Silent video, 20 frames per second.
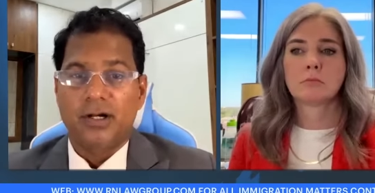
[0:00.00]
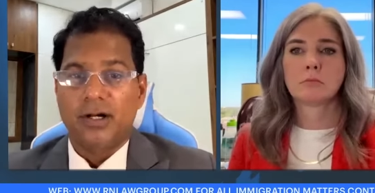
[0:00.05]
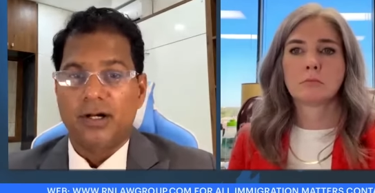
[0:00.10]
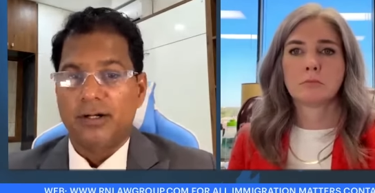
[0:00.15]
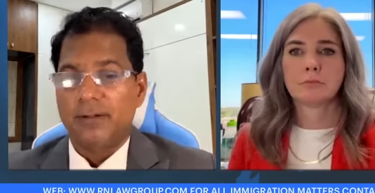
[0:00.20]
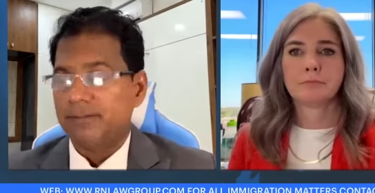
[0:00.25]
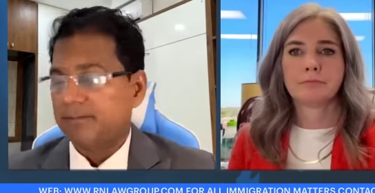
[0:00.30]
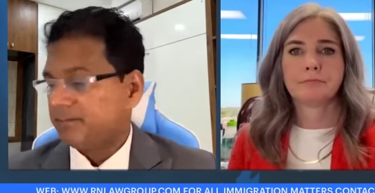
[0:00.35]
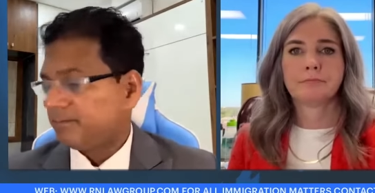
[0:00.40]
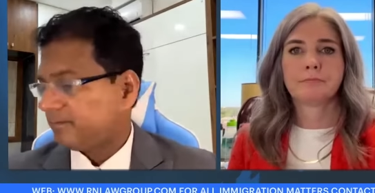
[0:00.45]

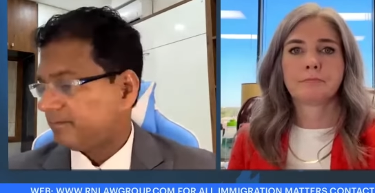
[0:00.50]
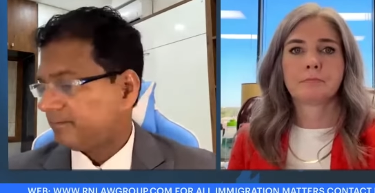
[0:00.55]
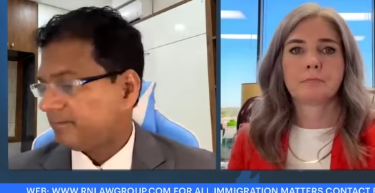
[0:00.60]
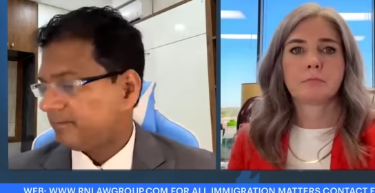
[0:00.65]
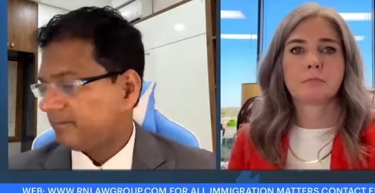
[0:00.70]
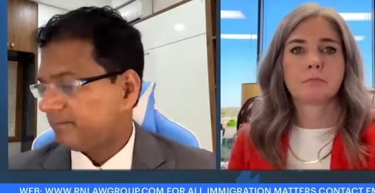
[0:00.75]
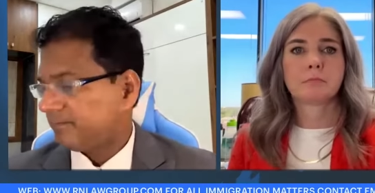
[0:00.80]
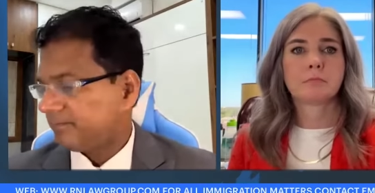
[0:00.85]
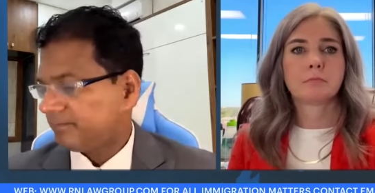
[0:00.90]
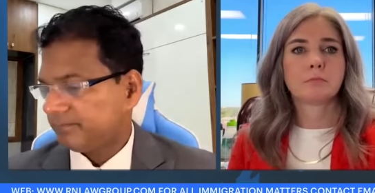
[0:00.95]

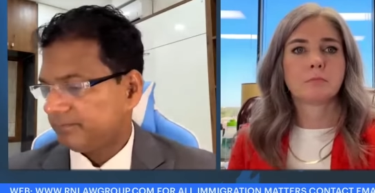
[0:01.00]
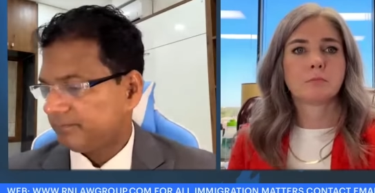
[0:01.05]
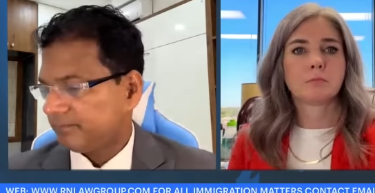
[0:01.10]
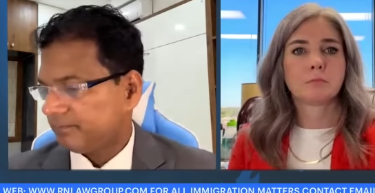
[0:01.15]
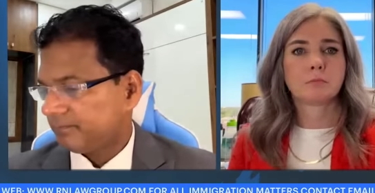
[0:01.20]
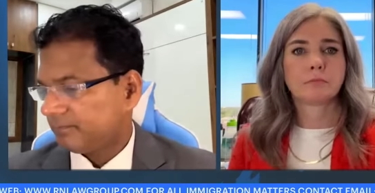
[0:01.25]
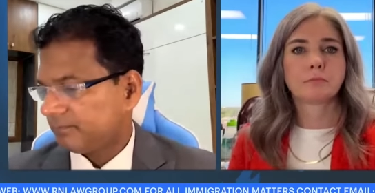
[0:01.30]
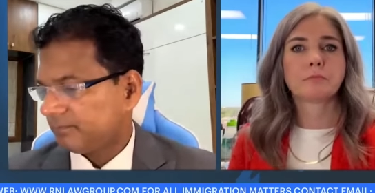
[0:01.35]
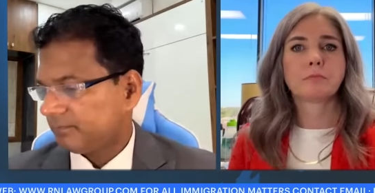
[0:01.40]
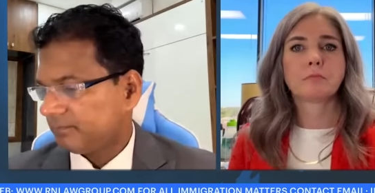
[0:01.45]

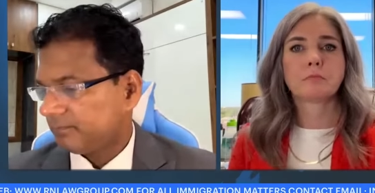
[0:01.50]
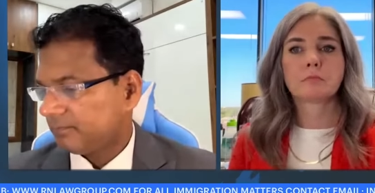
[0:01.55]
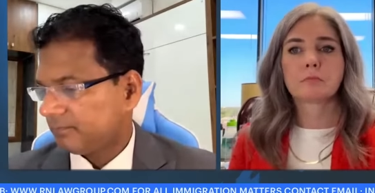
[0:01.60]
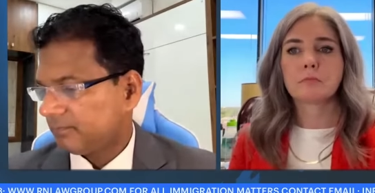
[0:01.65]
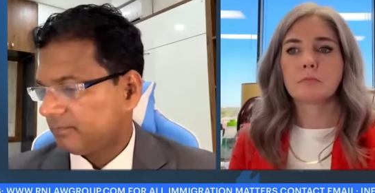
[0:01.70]
No one is speaking in this clip.